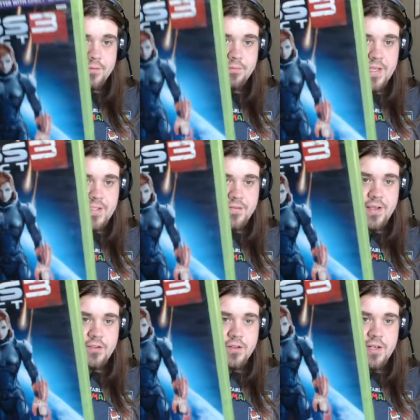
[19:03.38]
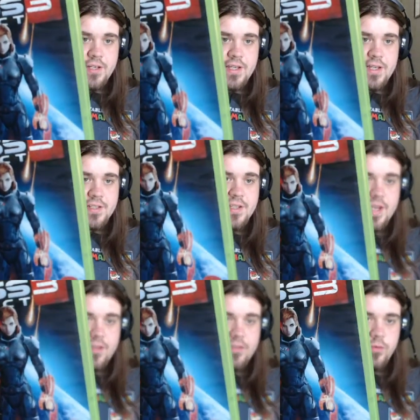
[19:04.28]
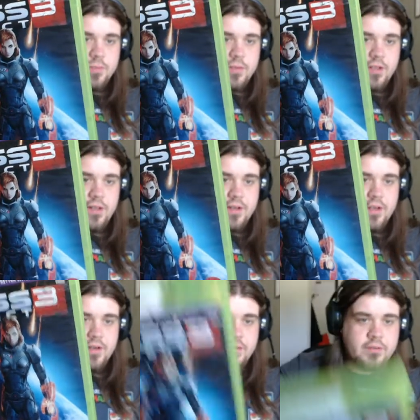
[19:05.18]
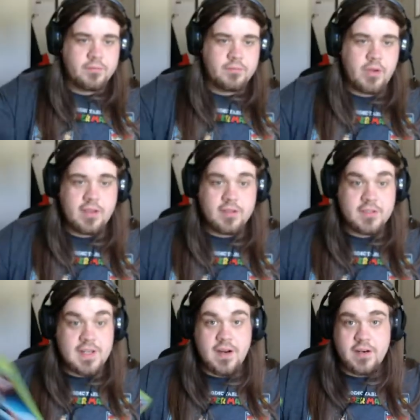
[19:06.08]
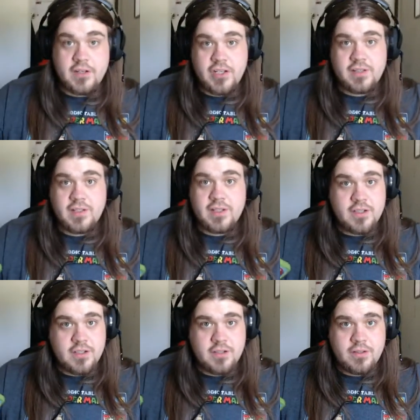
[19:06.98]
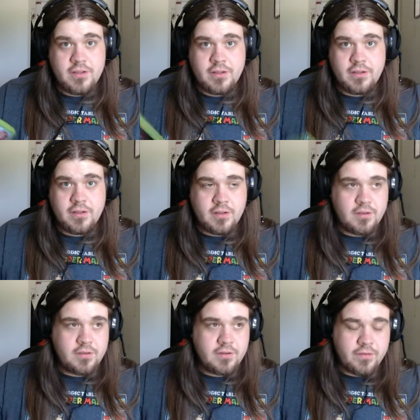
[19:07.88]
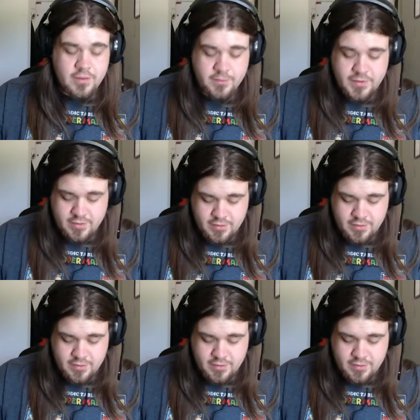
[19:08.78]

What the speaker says: Mass Effect 3. Yes, I have the woman on the cover. Rather stare at a chick than a dude. You feel me?